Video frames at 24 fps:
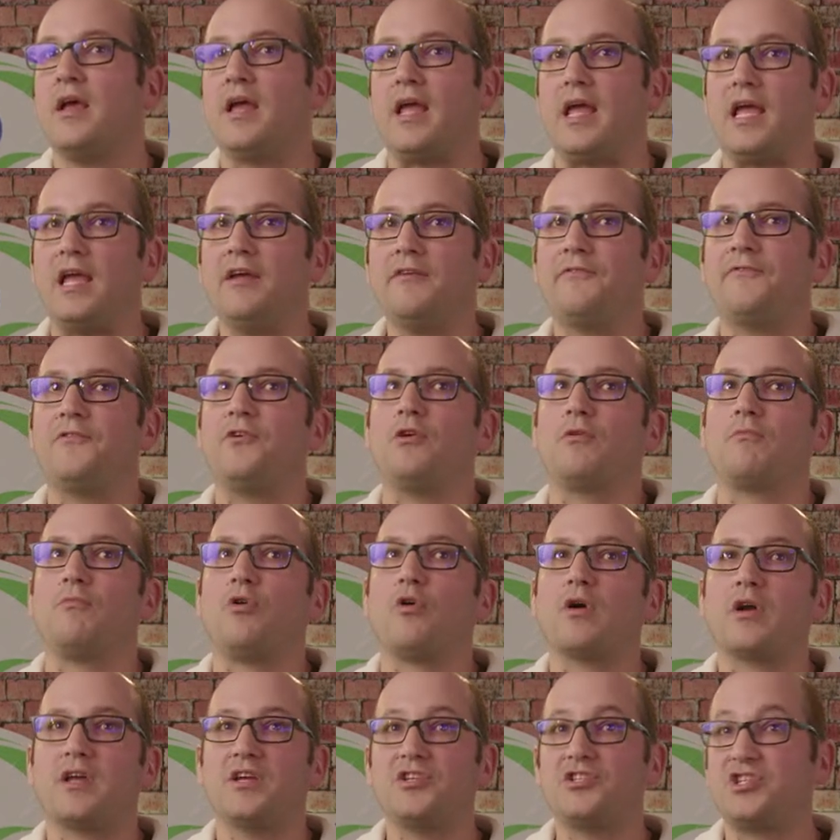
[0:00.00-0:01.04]
If you're
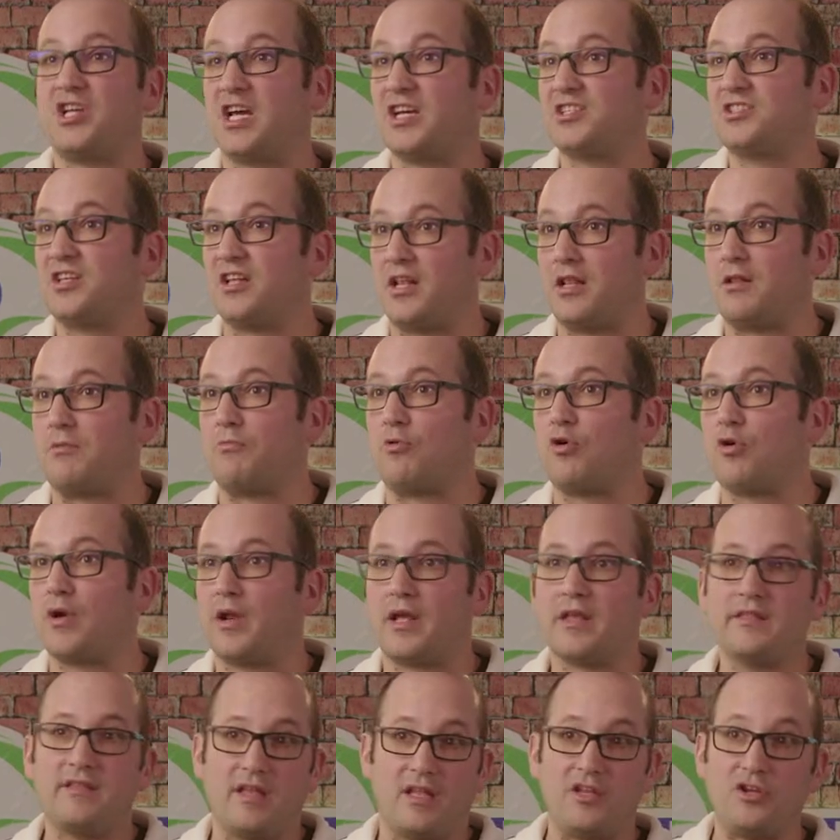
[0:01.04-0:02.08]
more congested in the
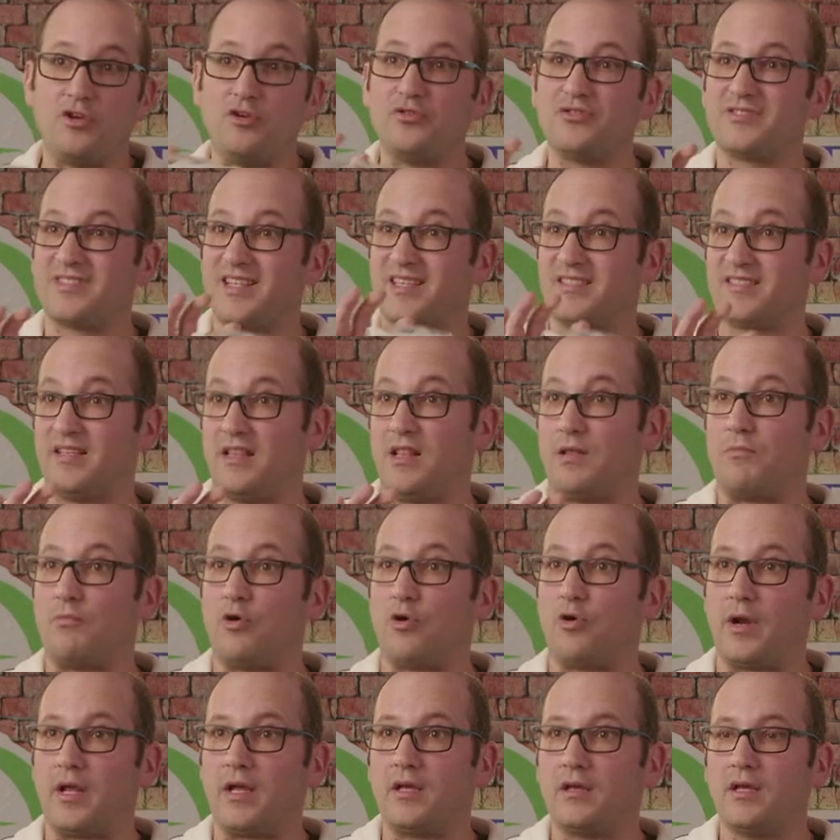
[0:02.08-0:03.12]
morning, then use this in the
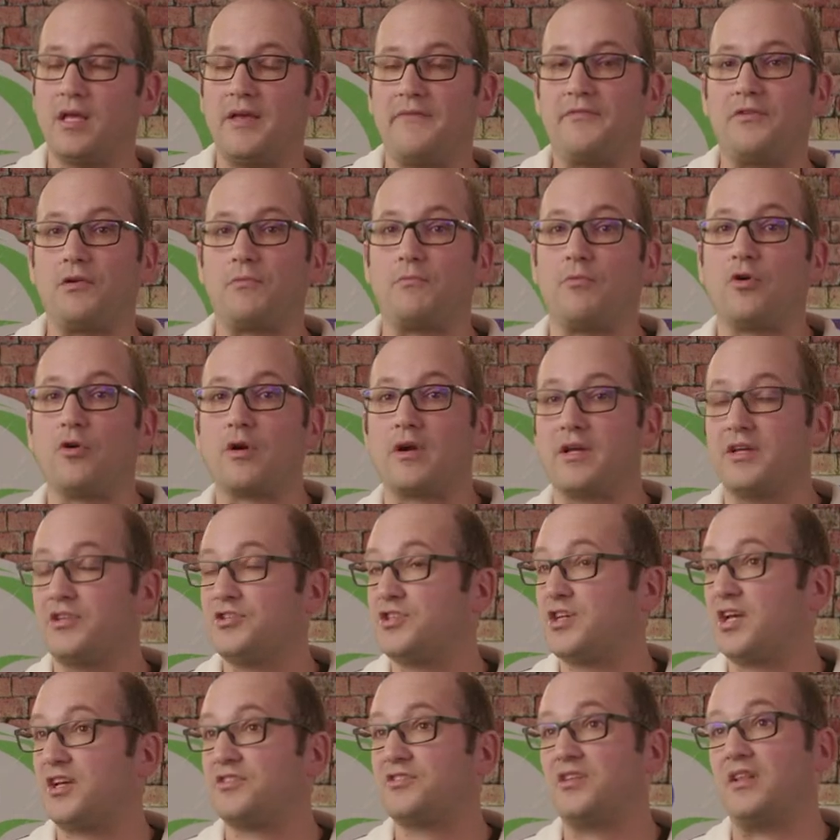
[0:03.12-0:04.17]
morning. If you're more
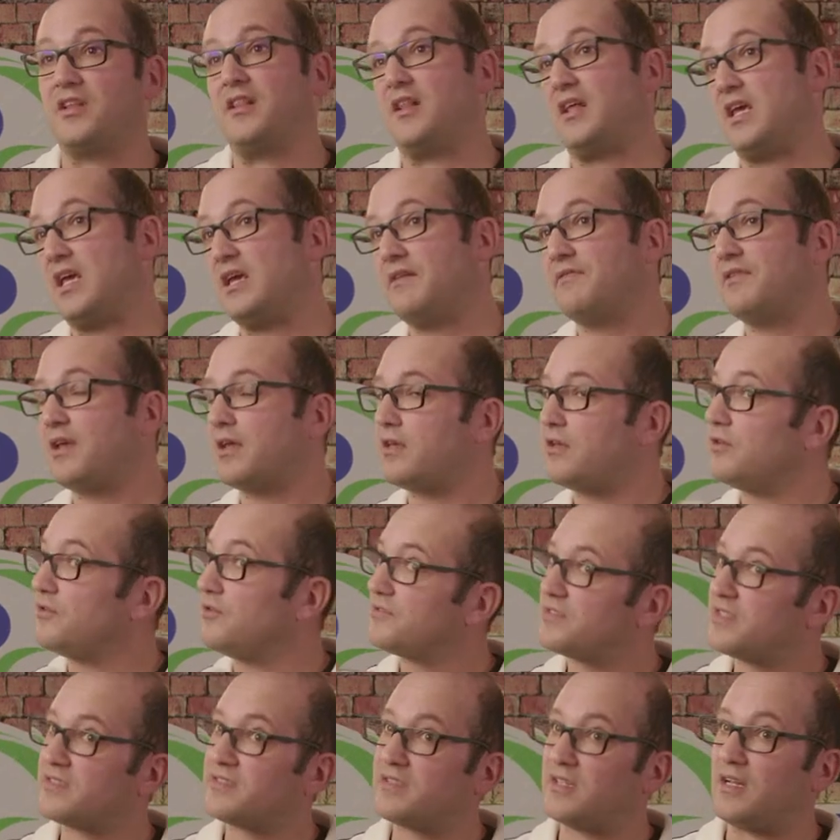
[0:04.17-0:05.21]
congested in the evening, use
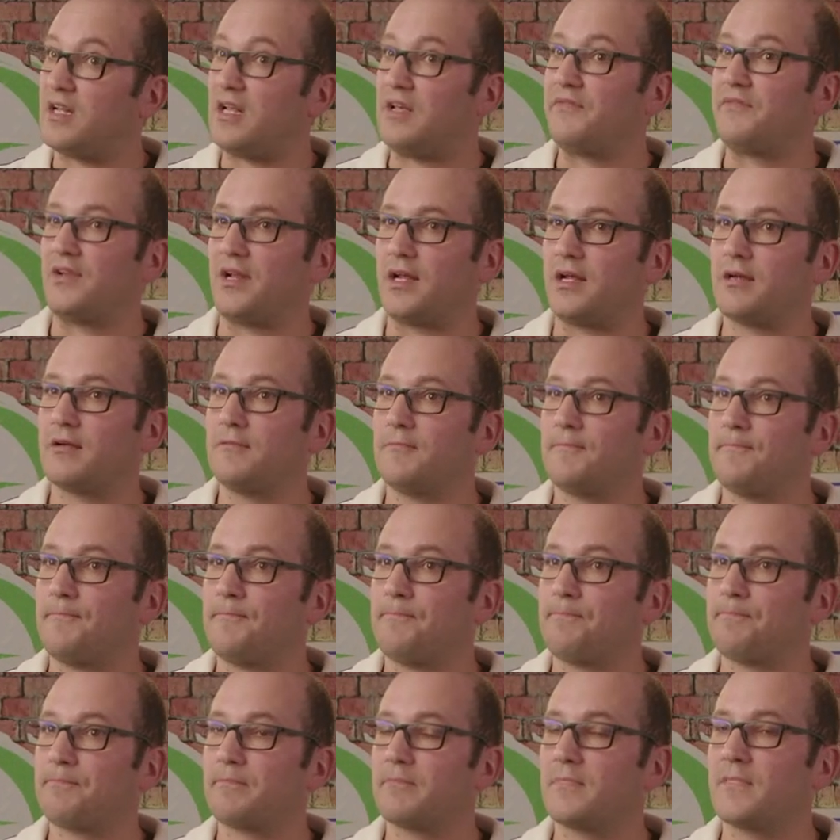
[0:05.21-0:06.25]
this in the evening.
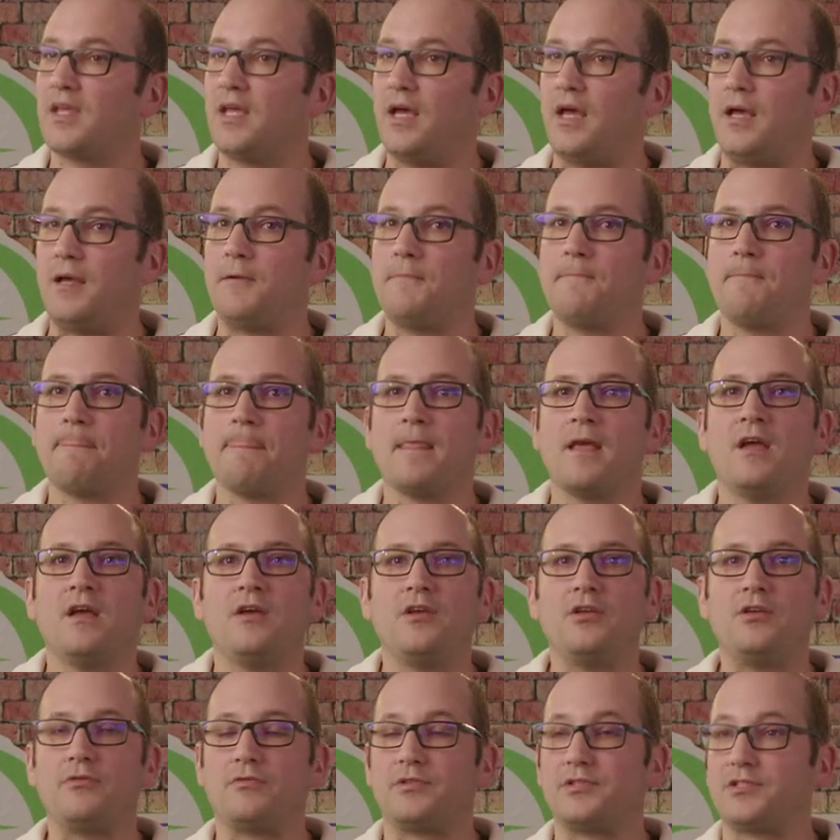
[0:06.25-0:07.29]
Okay,
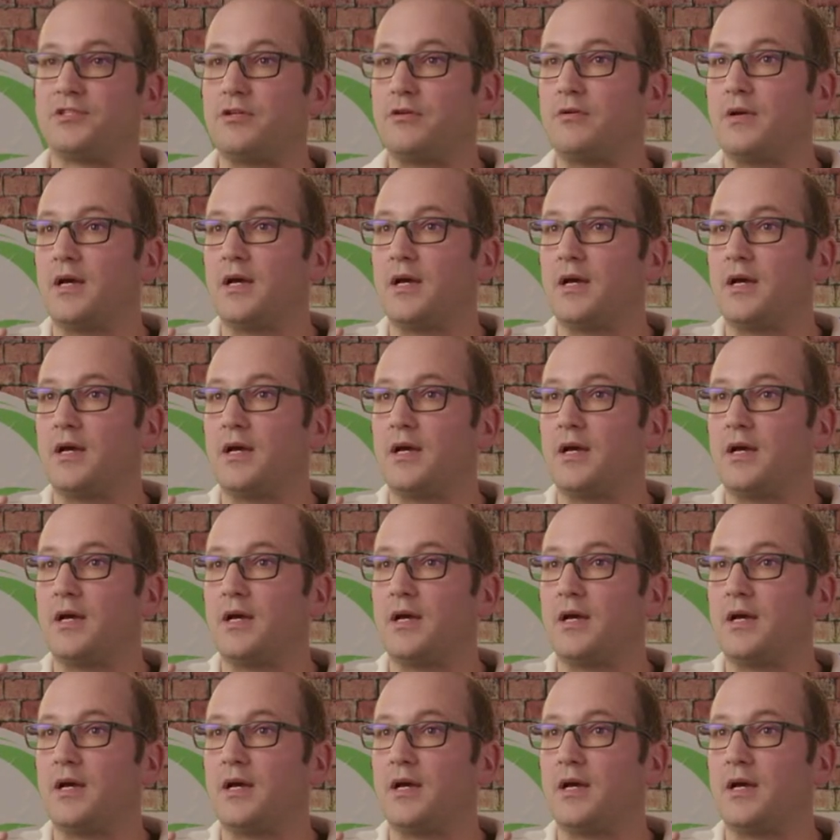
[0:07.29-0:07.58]
you will do it